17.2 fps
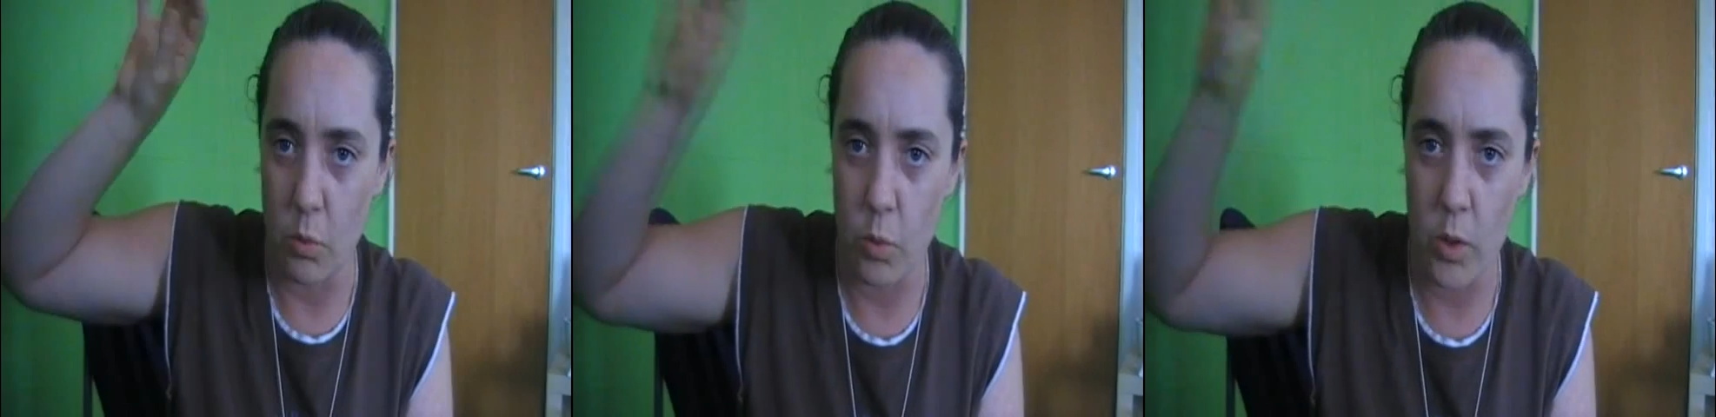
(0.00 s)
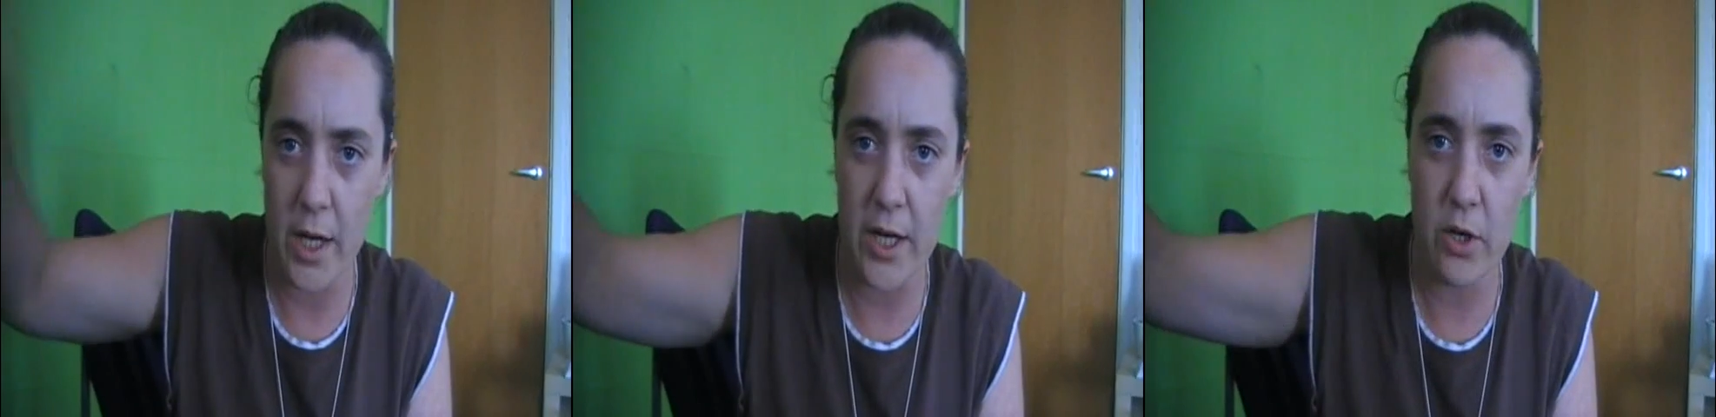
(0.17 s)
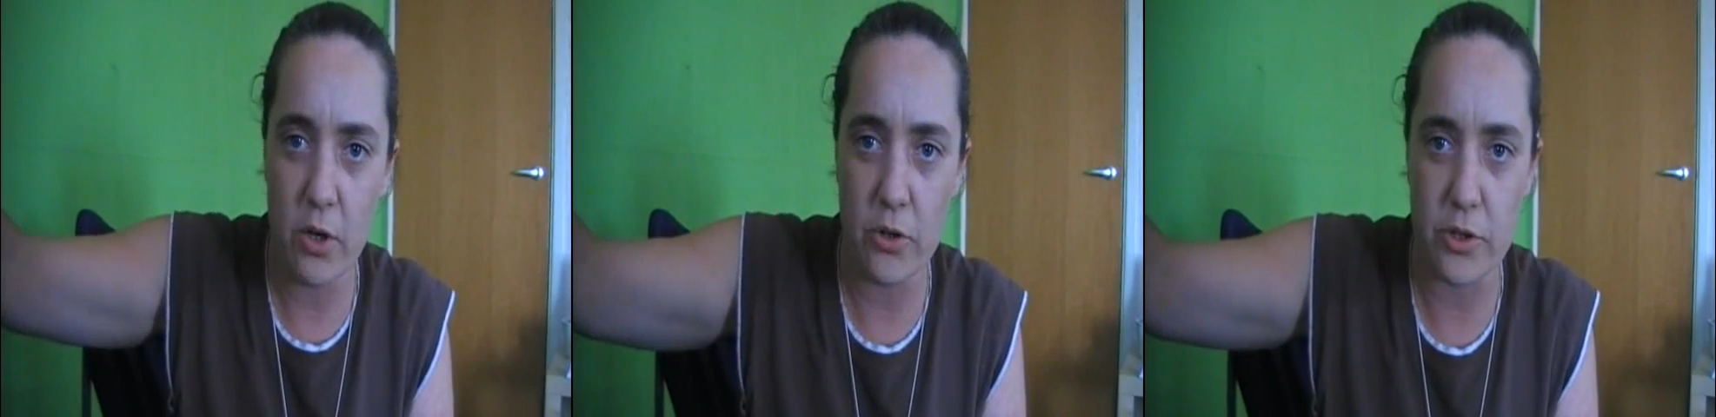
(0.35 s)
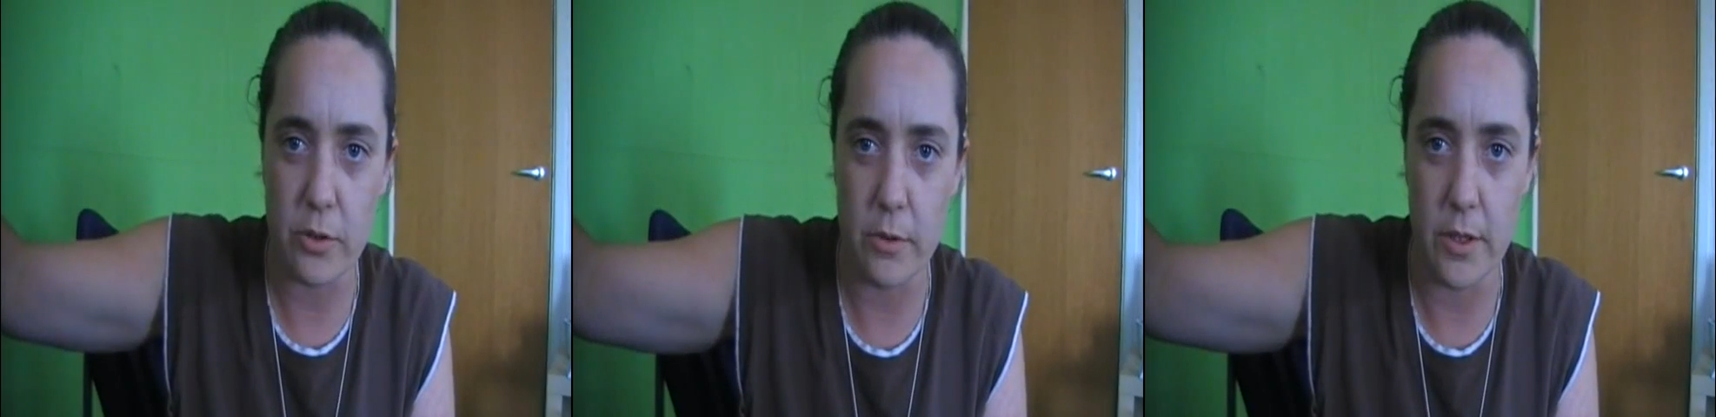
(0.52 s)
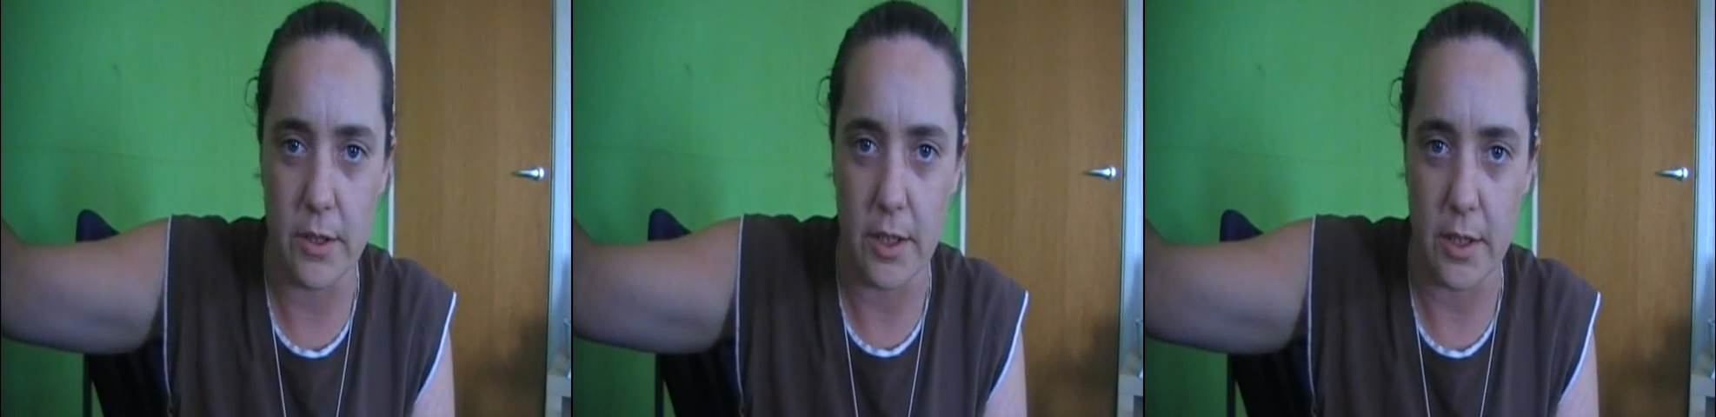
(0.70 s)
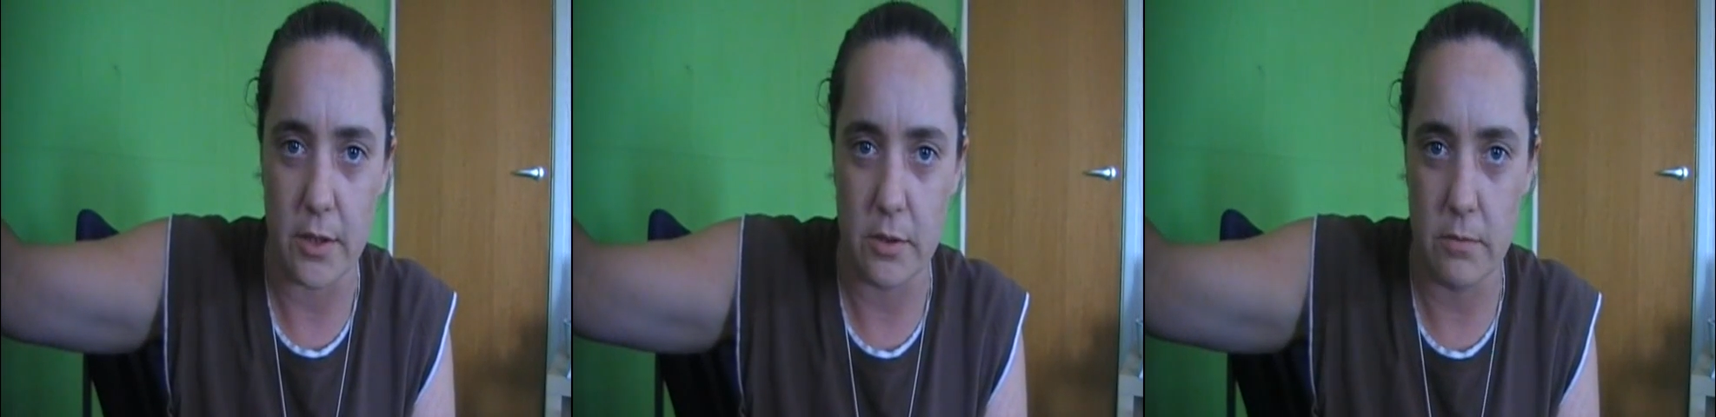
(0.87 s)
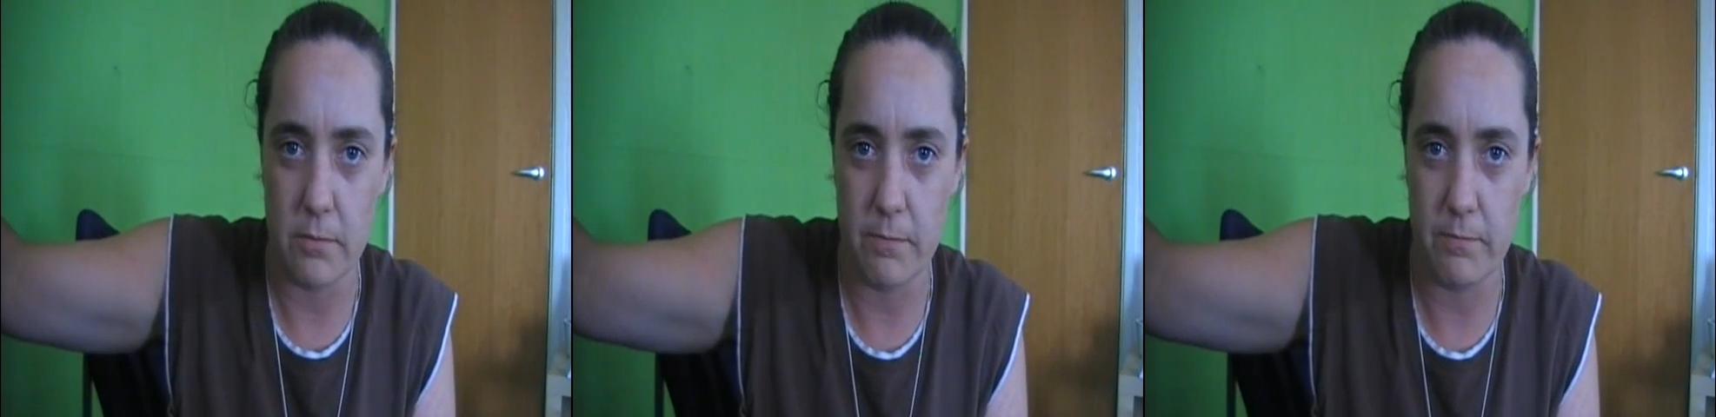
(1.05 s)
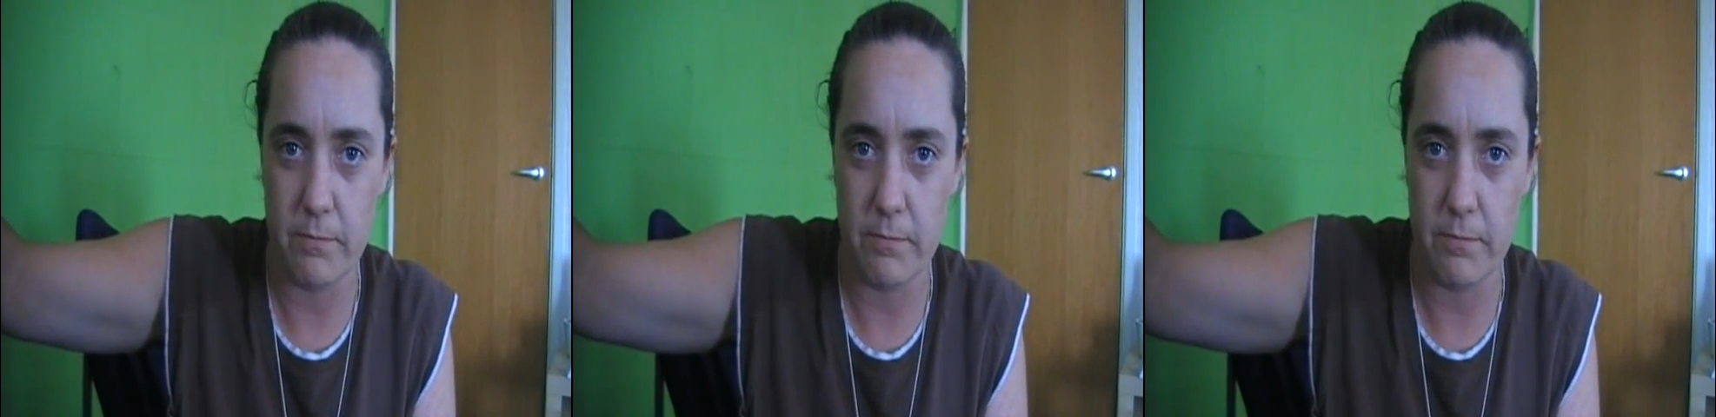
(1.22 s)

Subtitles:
we're not doing this.